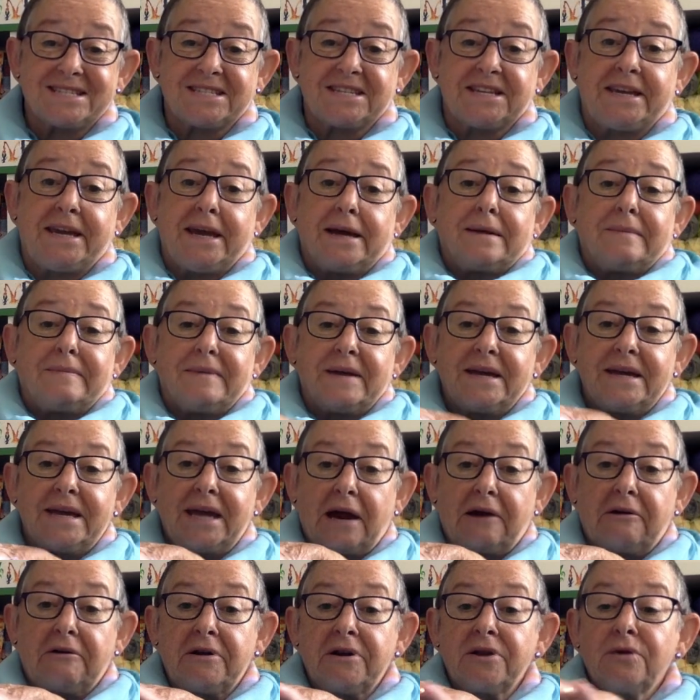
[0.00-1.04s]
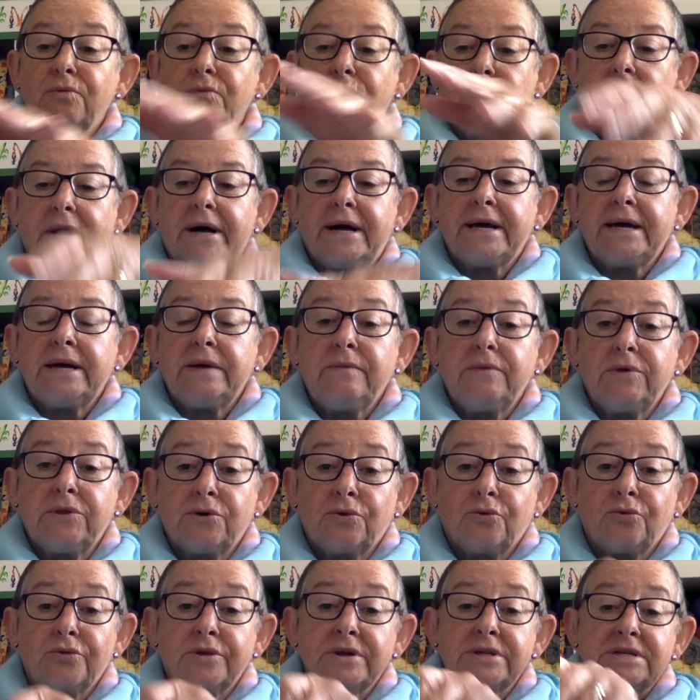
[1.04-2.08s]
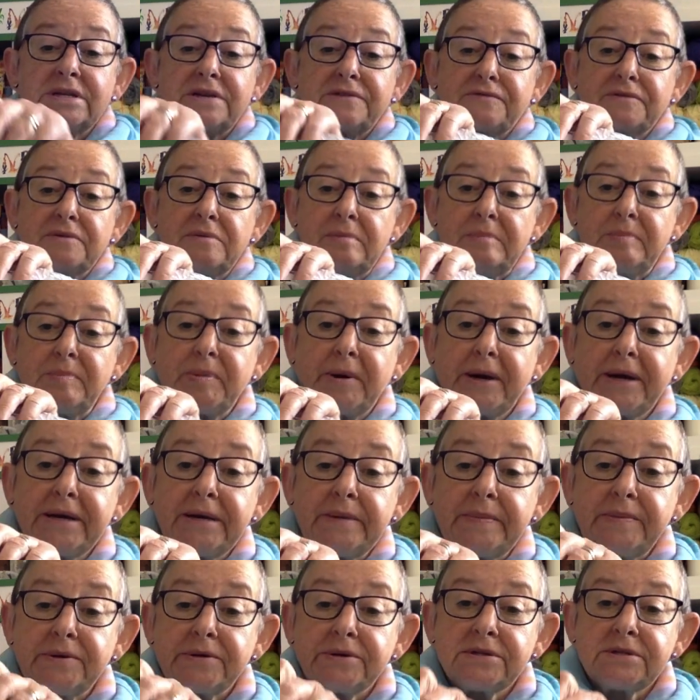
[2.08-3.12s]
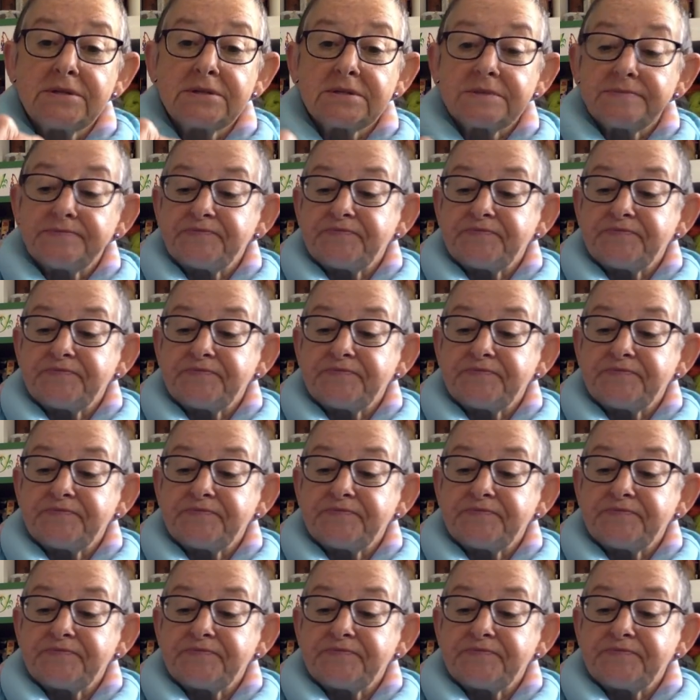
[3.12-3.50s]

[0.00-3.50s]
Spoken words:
get a bit carried away with all the different papers.